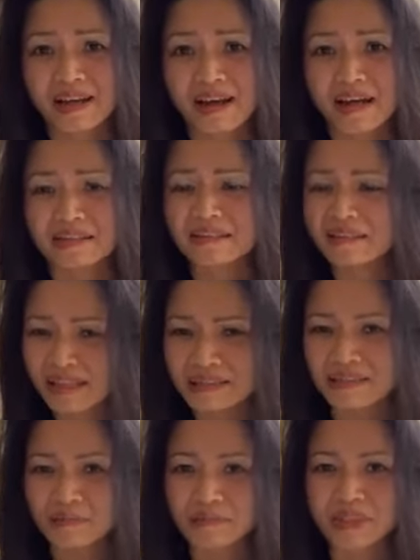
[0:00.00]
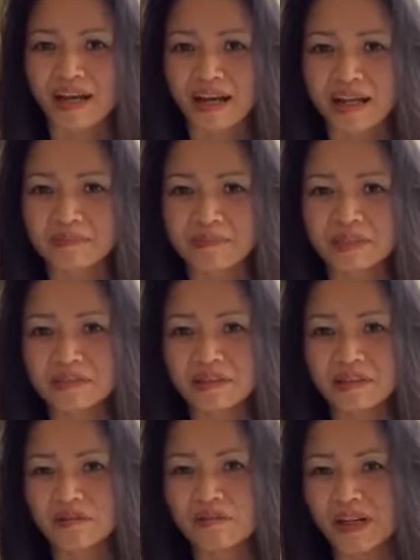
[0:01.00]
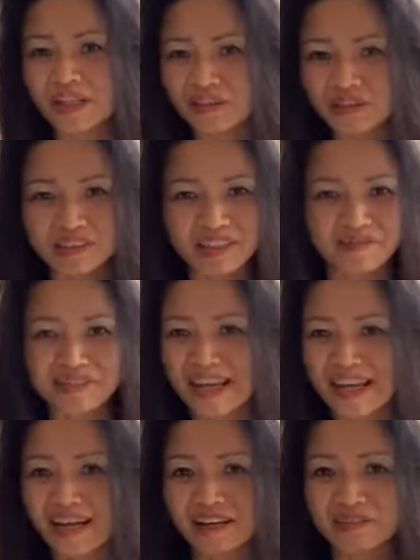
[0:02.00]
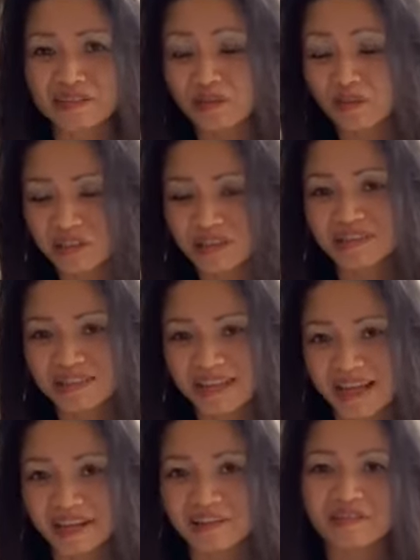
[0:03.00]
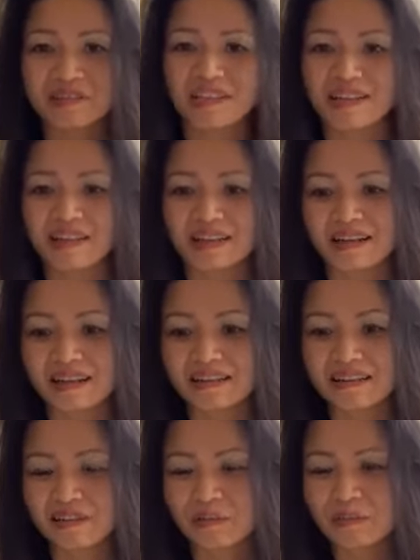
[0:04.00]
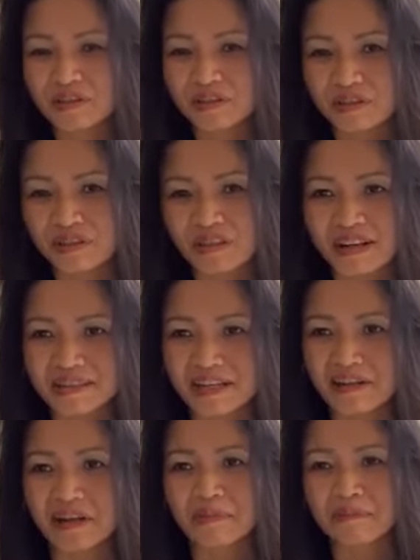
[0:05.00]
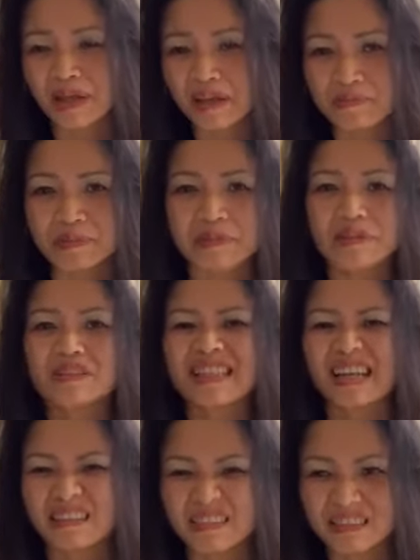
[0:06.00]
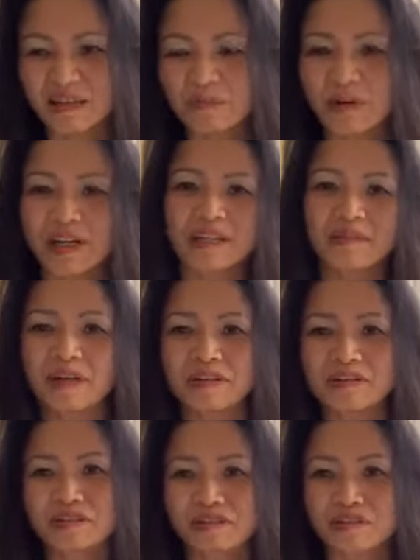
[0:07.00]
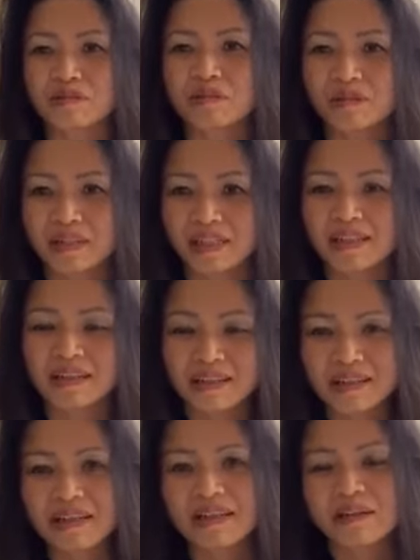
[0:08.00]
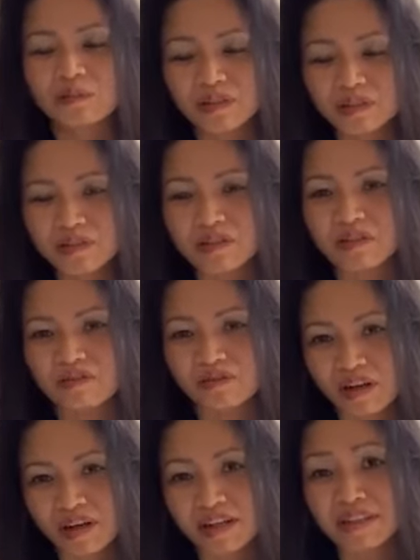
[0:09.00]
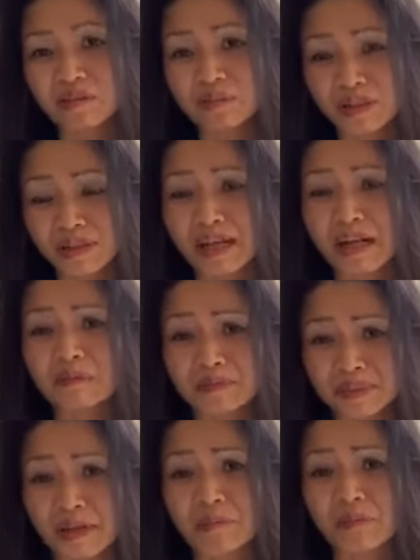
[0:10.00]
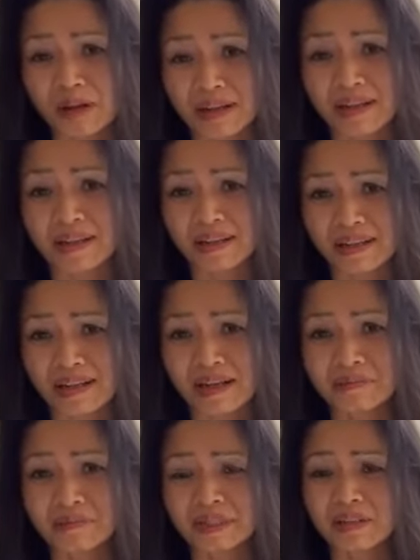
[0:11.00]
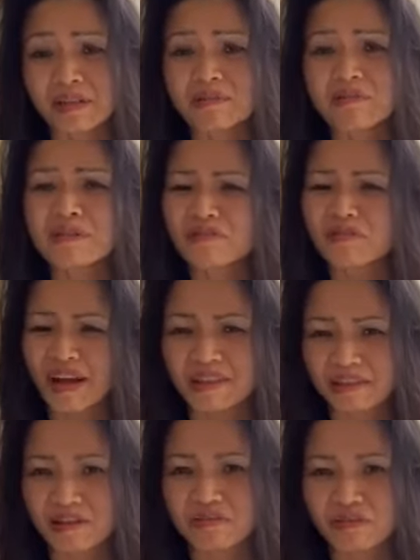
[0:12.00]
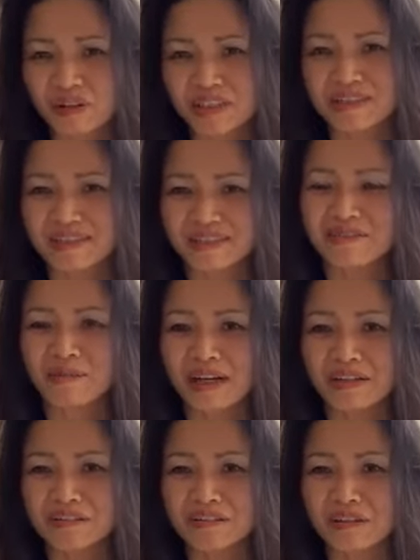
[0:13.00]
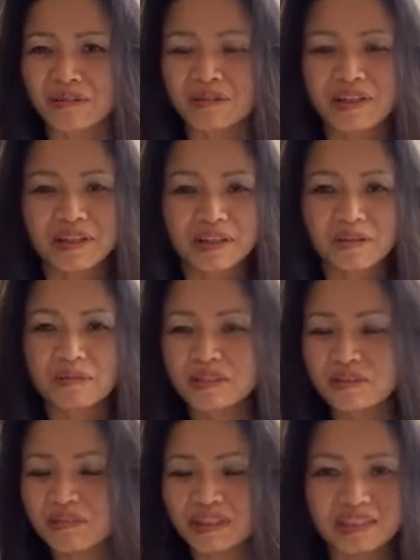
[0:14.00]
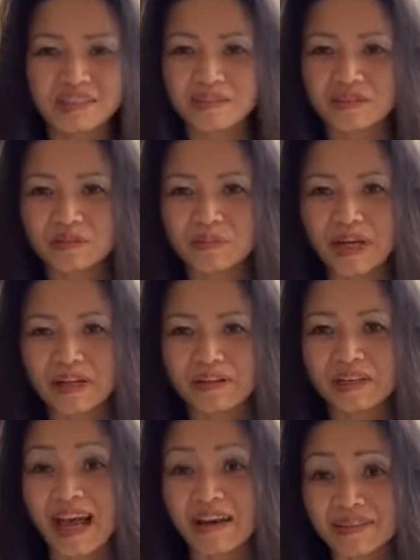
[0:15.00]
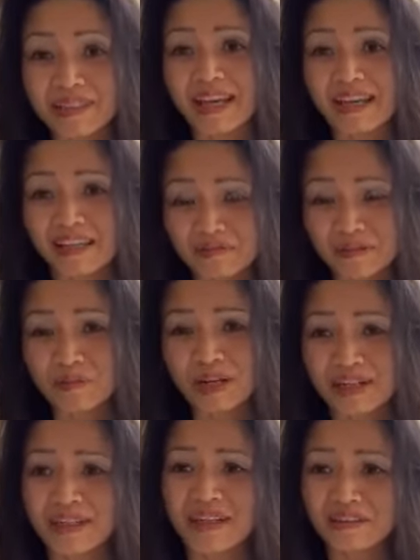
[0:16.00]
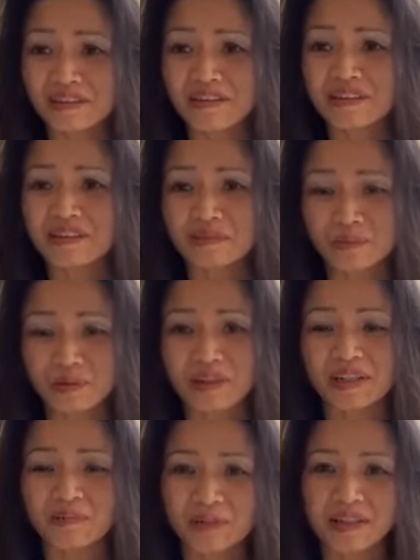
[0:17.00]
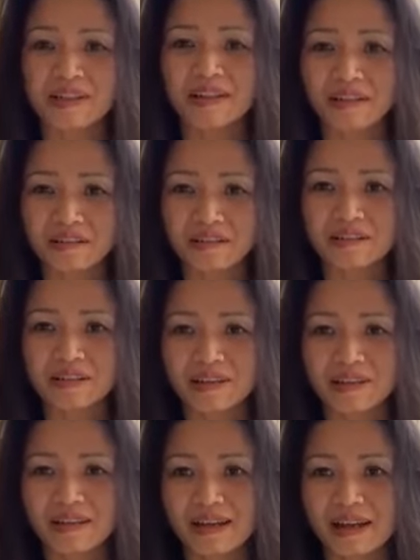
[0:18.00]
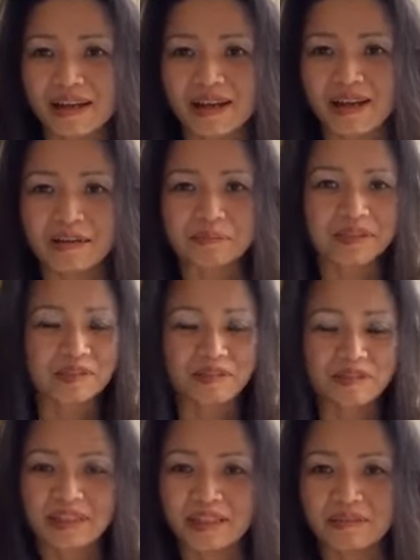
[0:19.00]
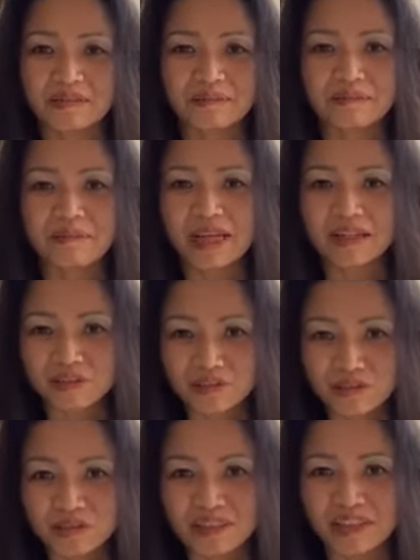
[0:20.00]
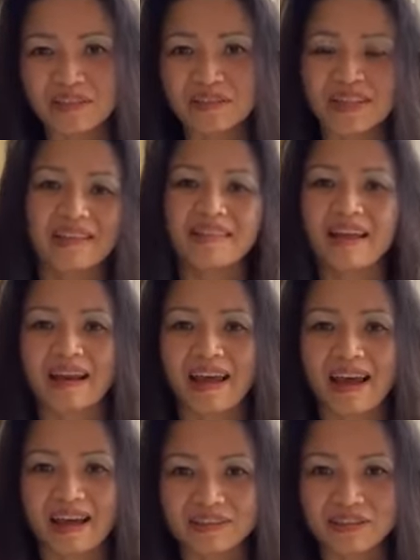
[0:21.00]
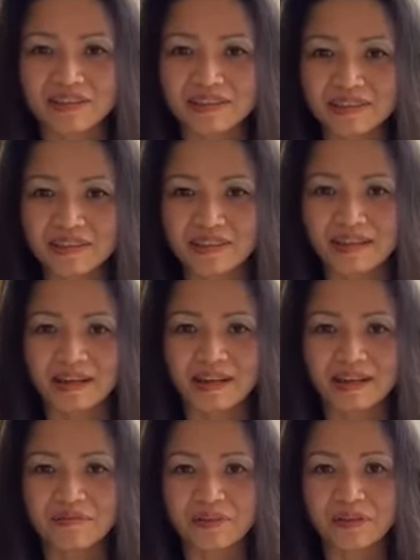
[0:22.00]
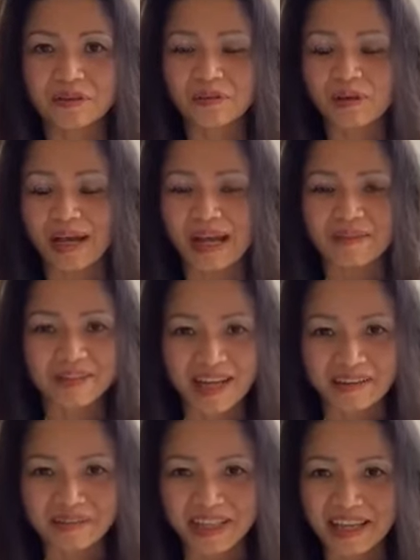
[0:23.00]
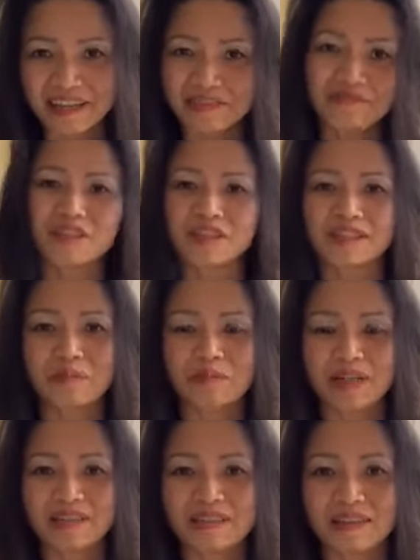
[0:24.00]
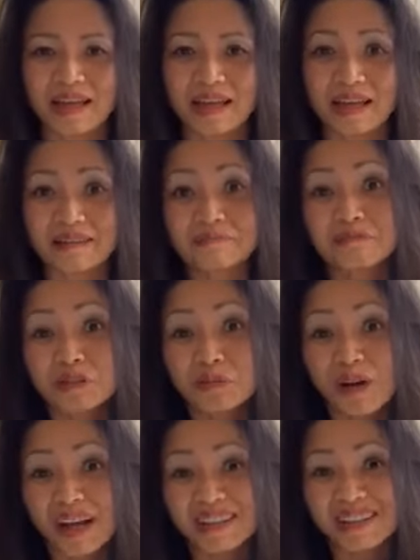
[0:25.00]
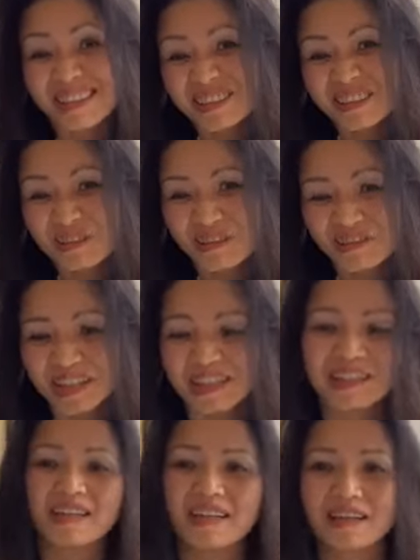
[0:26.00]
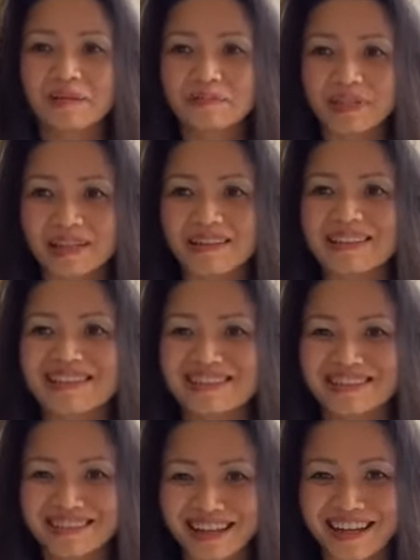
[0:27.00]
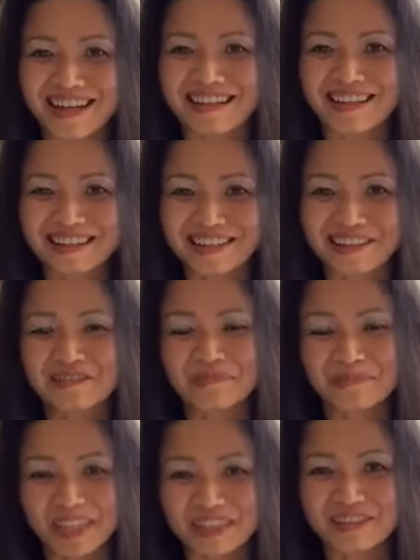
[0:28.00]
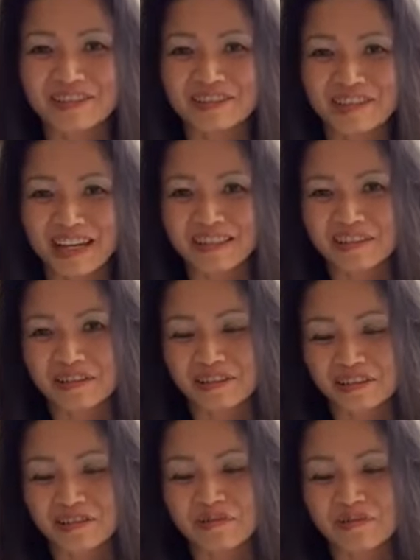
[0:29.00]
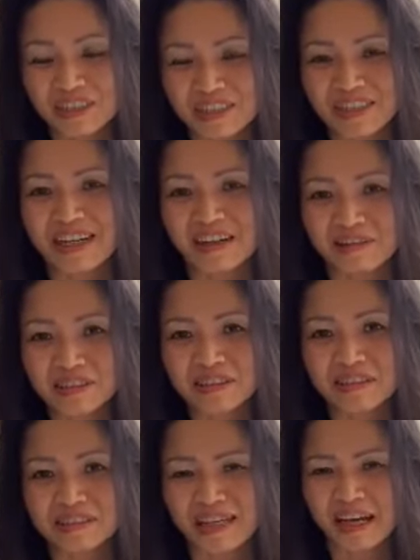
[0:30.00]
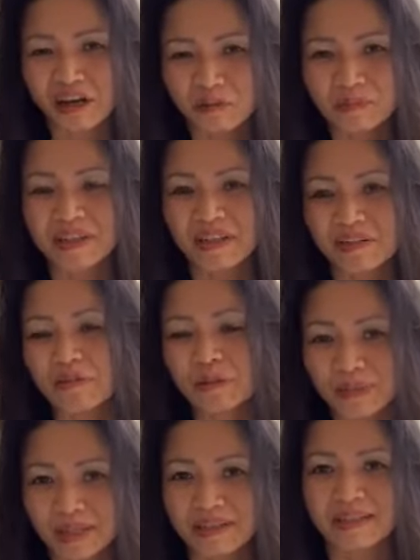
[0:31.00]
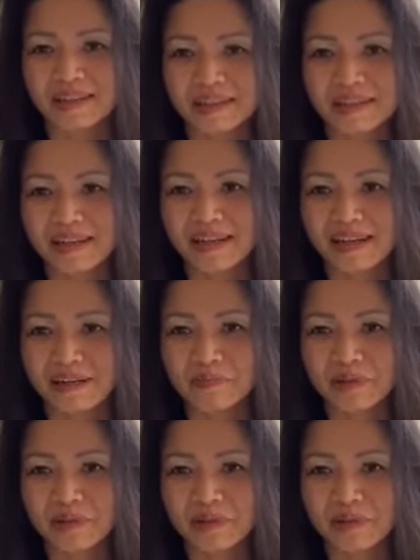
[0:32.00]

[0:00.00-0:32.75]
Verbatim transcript: Uh, take some time to either write yourself down, yours down, uh, you know, put your thoughts down on paper, tell someone about your story. It will go far and it will help someone, um, you know, find their voice as well. So we do need to do better at advocating for one another and supporting one another. Uh, absolutely make sure that you take that action. Uh, if you haven't advocated for someone today, do one, do three, but at least, uh, you know, make sure that you're, you're reaching out to, to help another woman uh,